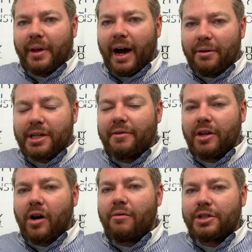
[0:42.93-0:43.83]
I was having
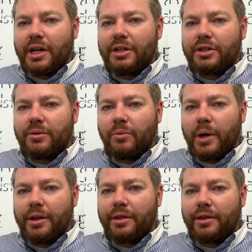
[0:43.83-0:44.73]
a conversation
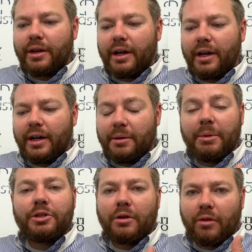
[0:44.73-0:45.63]
with uh, an
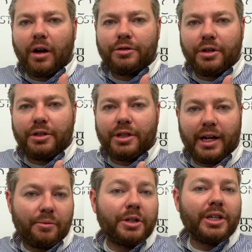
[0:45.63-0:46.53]
administrative law judge
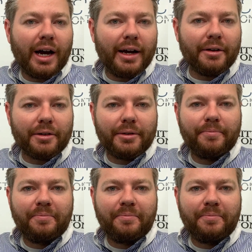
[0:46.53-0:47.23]
that had retired.